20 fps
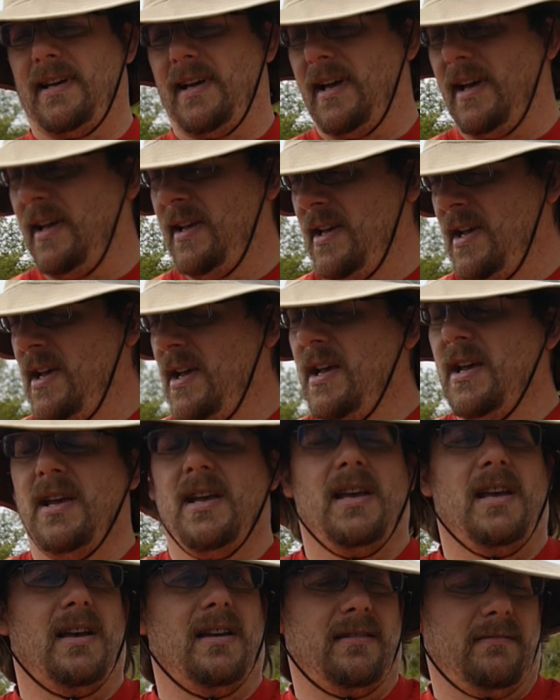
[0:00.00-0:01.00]

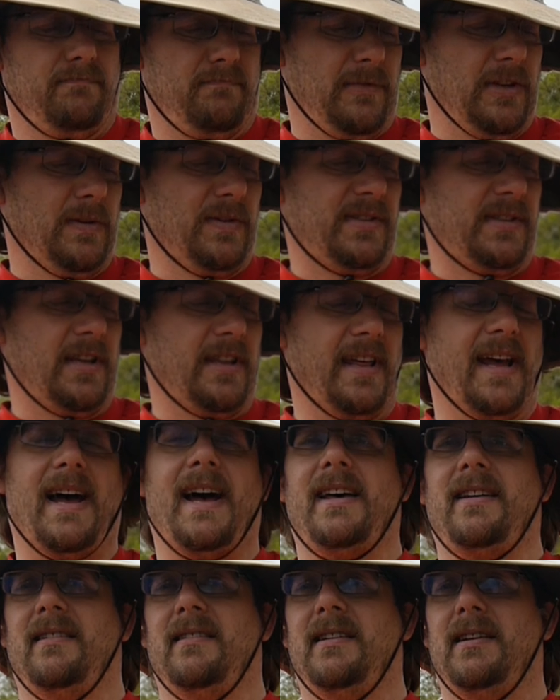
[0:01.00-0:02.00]
I'm used to
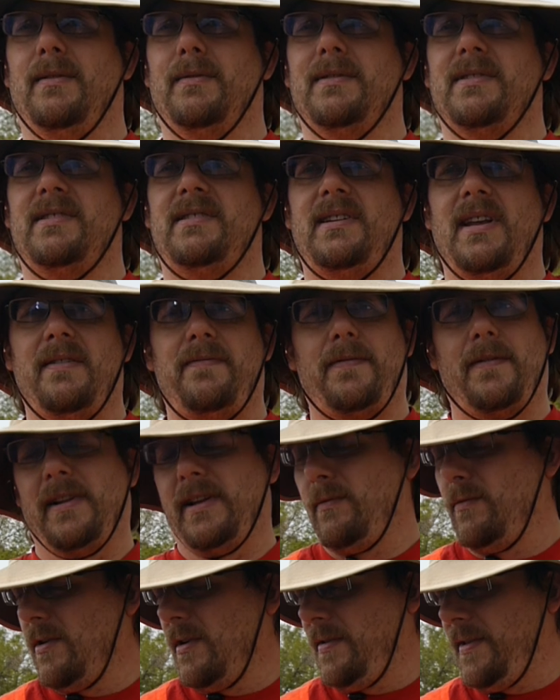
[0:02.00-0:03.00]
that, and it was
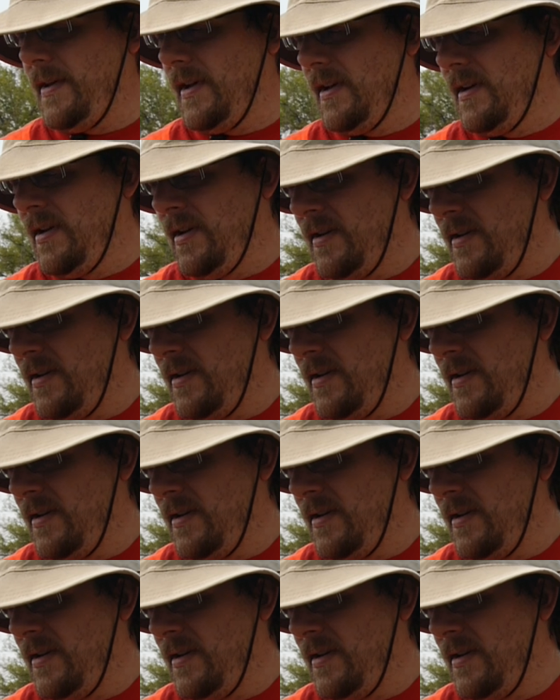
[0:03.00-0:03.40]
definitely worth it.